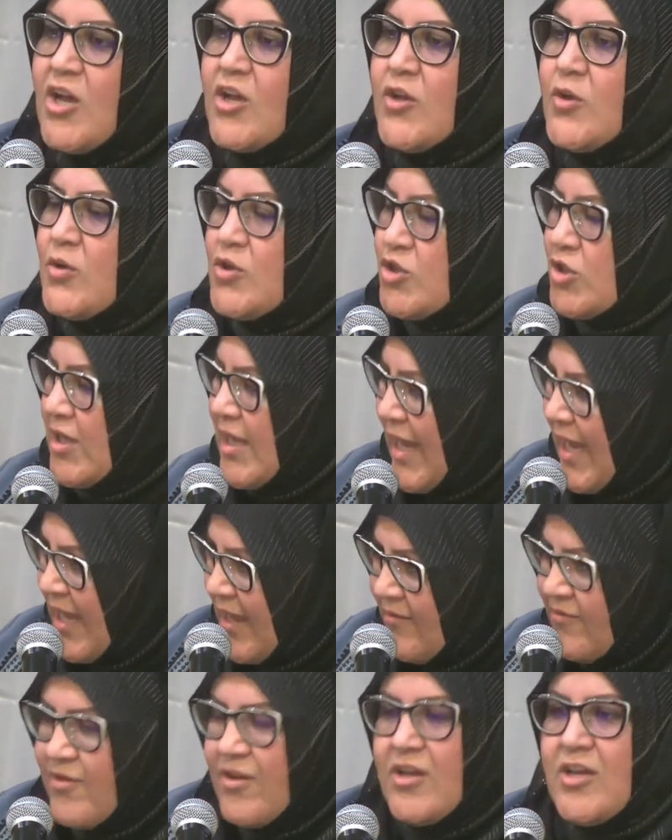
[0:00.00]
You should
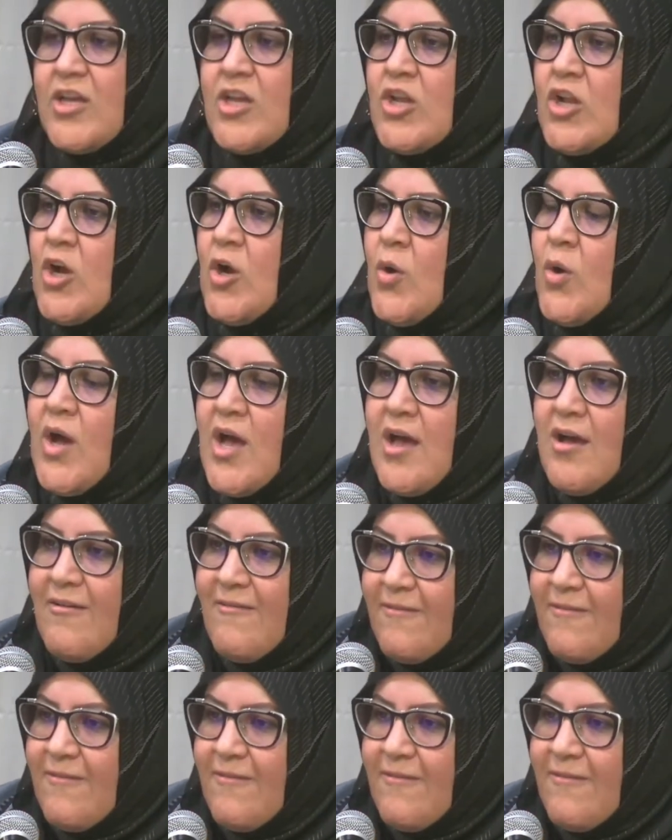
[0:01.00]
have, you know,